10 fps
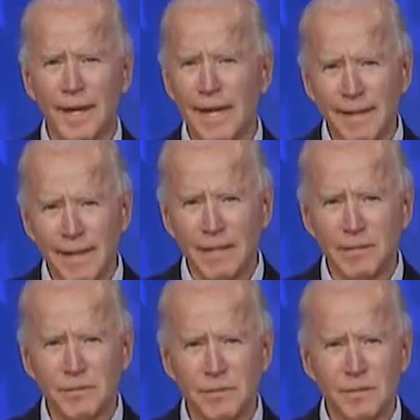What do you
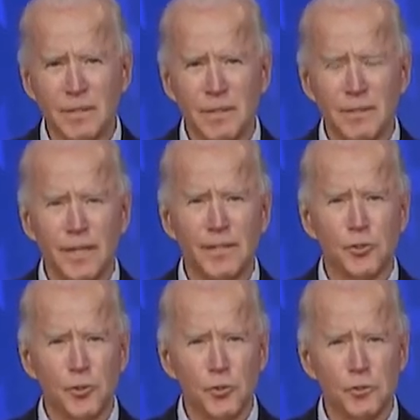think would be the
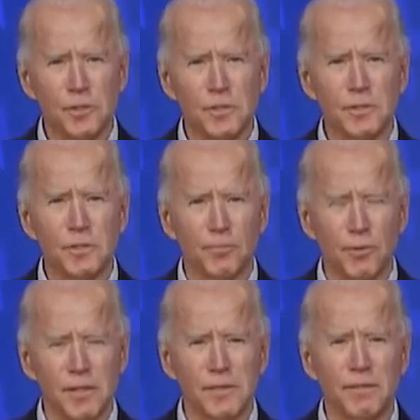biggest difference
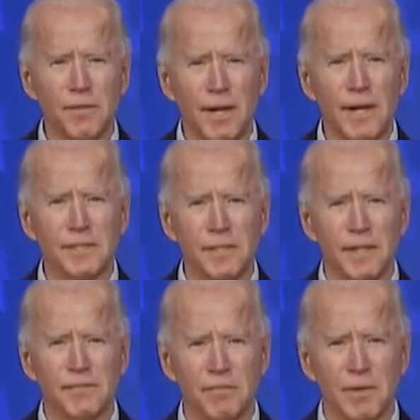that
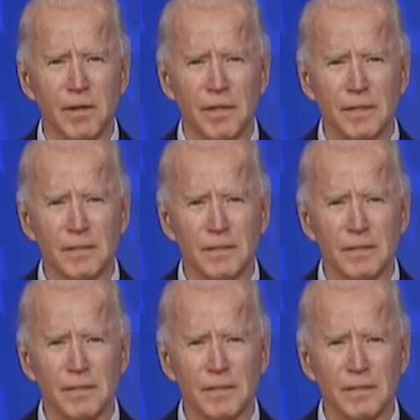Joe Biden's